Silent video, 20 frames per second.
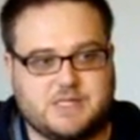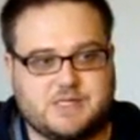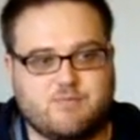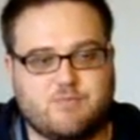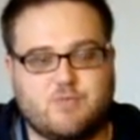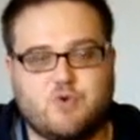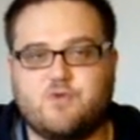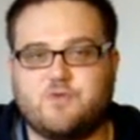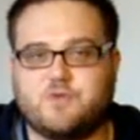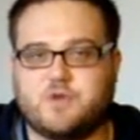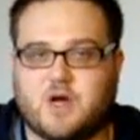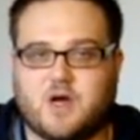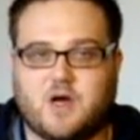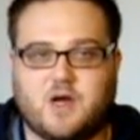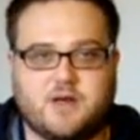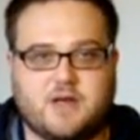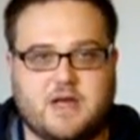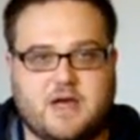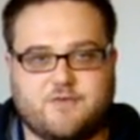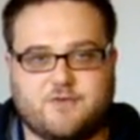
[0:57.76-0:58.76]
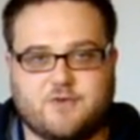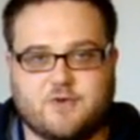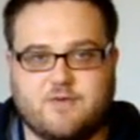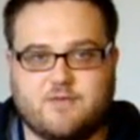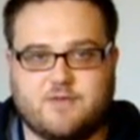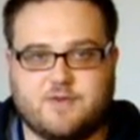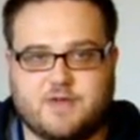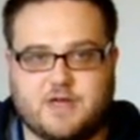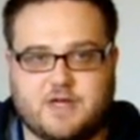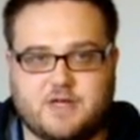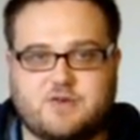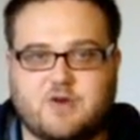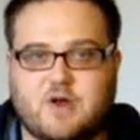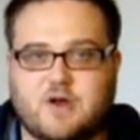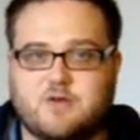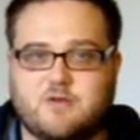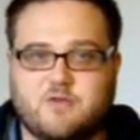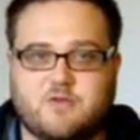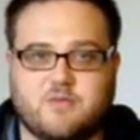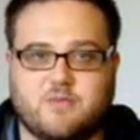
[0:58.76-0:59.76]
moved on after Evil Dead,
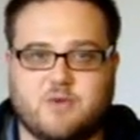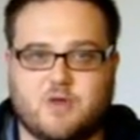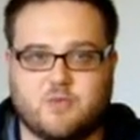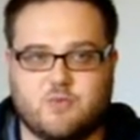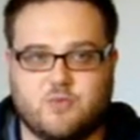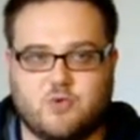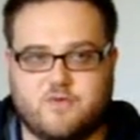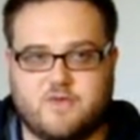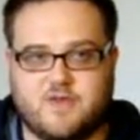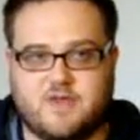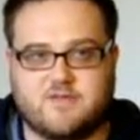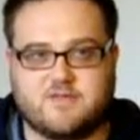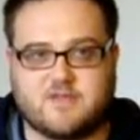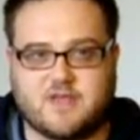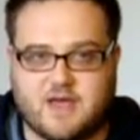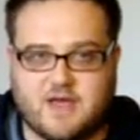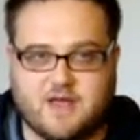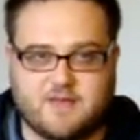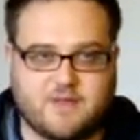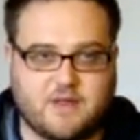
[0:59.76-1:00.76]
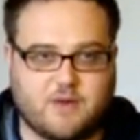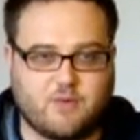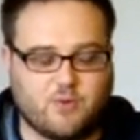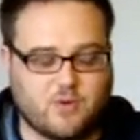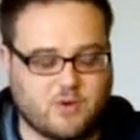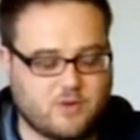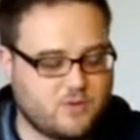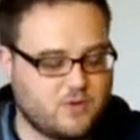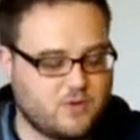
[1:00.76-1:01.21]
tried to do some other movies, and they weren't